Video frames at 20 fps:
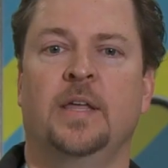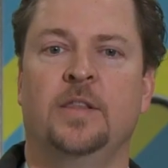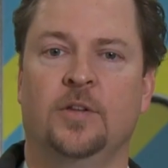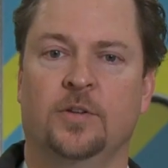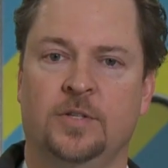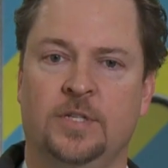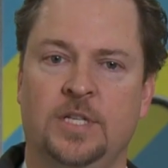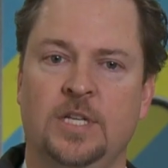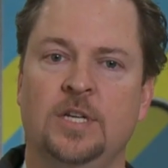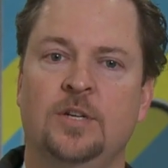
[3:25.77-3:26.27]
and they'll
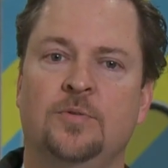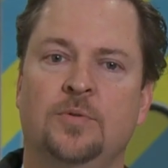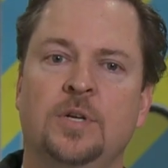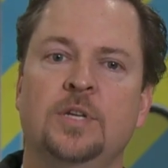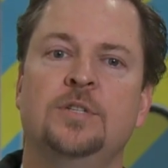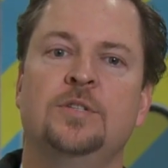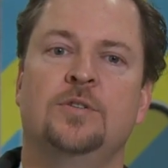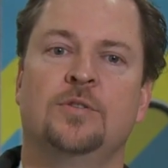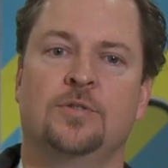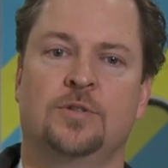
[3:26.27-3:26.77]

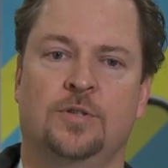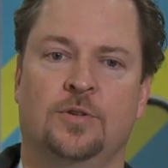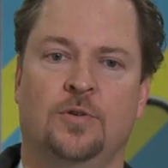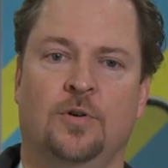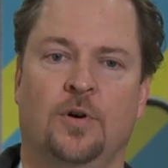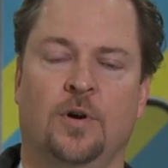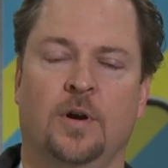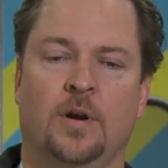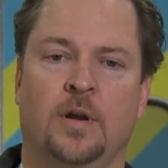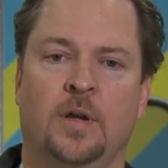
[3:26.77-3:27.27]
decrease your
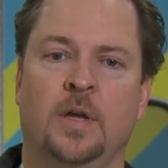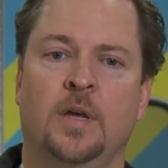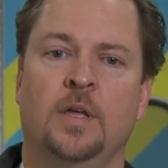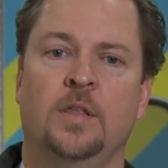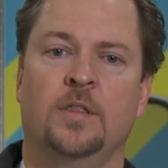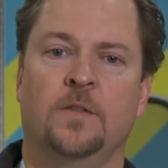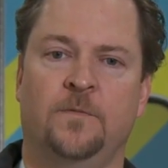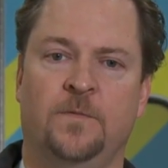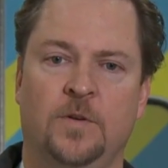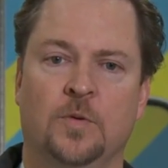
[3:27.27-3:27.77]
score.
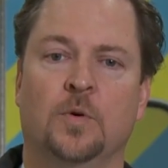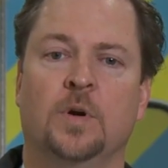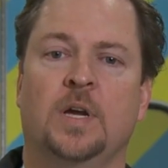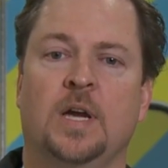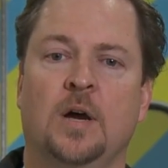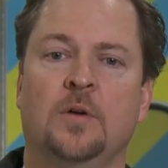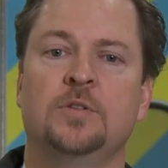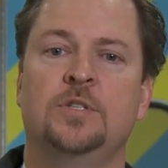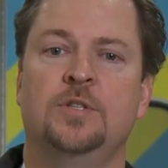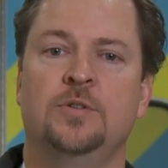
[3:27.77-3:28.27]
The fewer
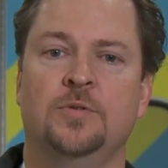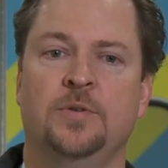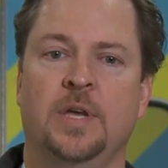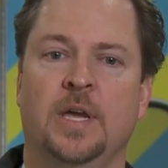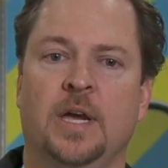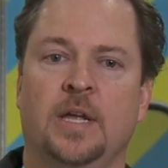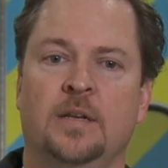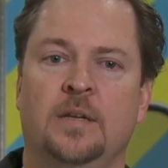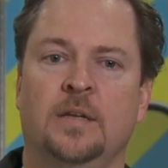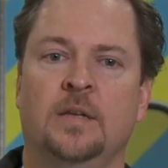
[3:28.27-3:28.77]
counts you
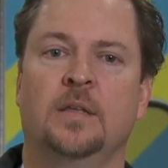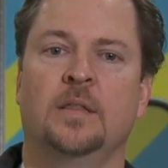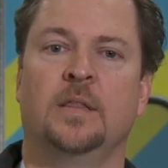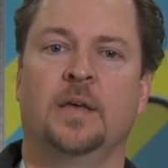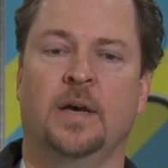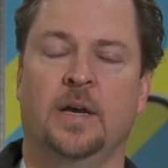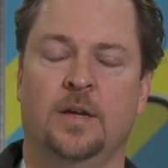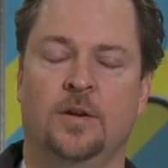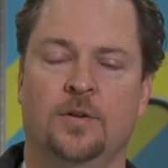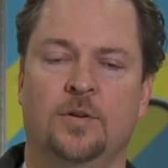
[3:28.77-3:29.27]
get, the
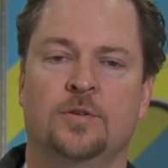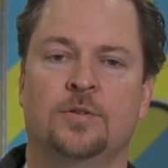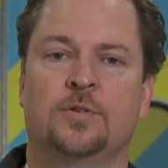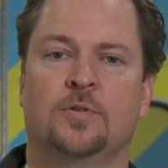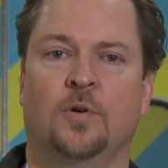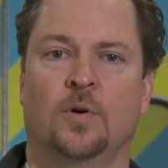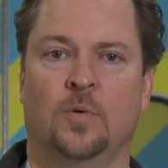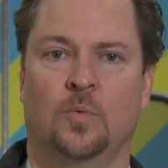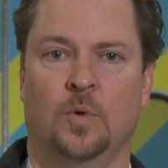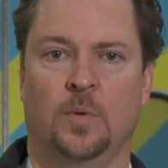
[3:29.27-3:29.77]
higher your
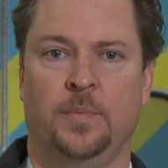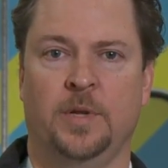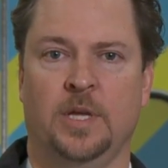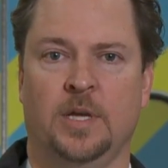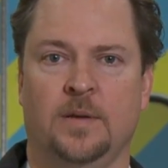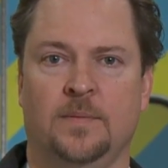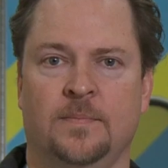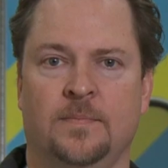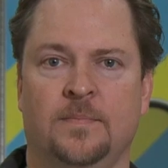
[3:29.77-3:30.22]
score will be.